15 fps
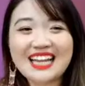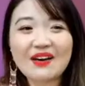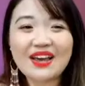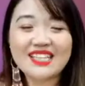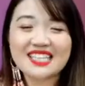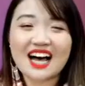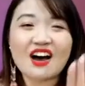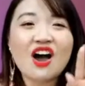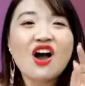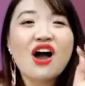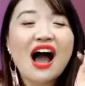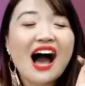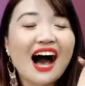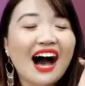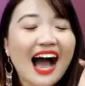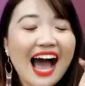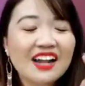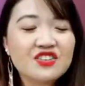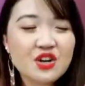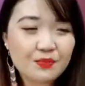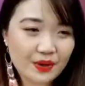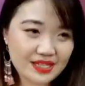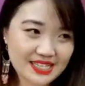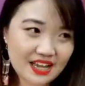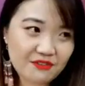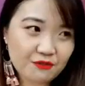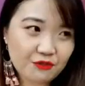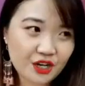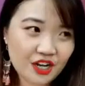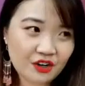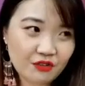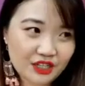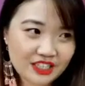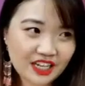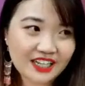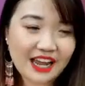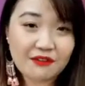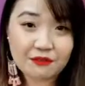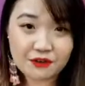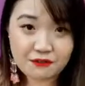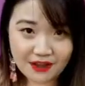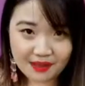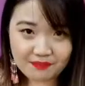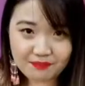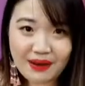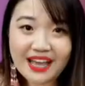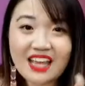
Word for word: That one is a uh, 100% free return and refund.